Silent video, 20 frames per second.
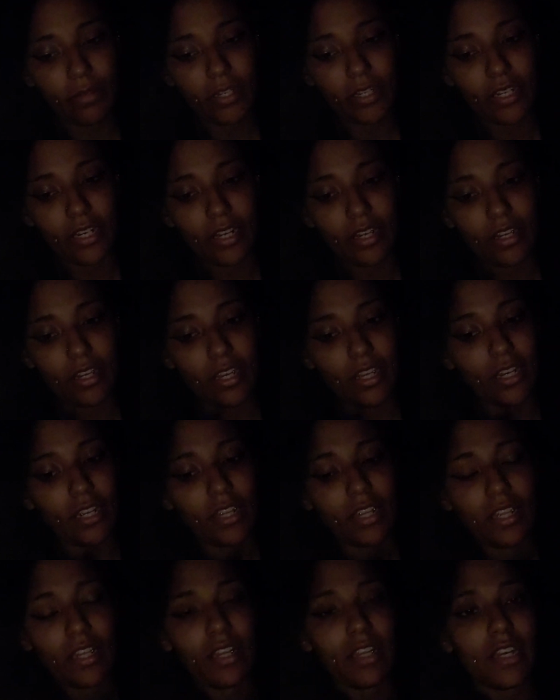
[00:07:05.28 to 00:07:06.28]
we could
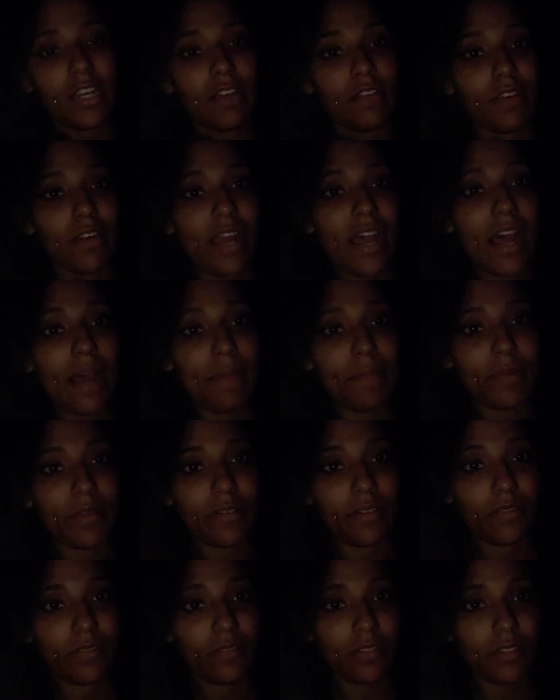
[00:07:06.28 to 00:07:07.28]
anything could ever
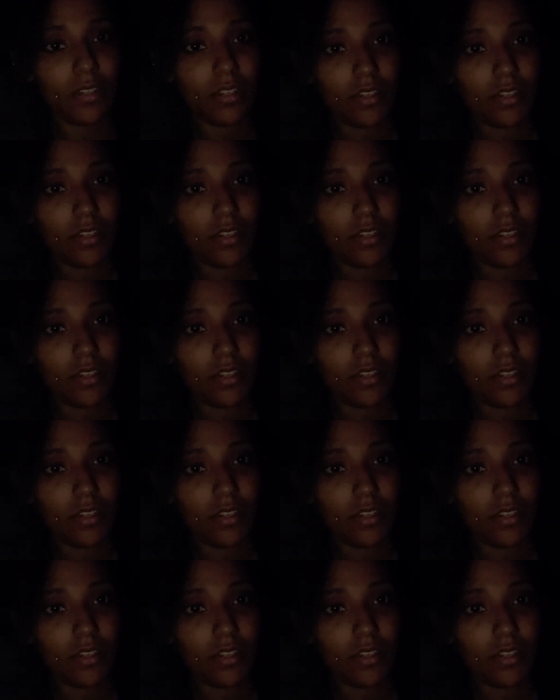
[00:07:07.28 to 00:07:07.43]
happen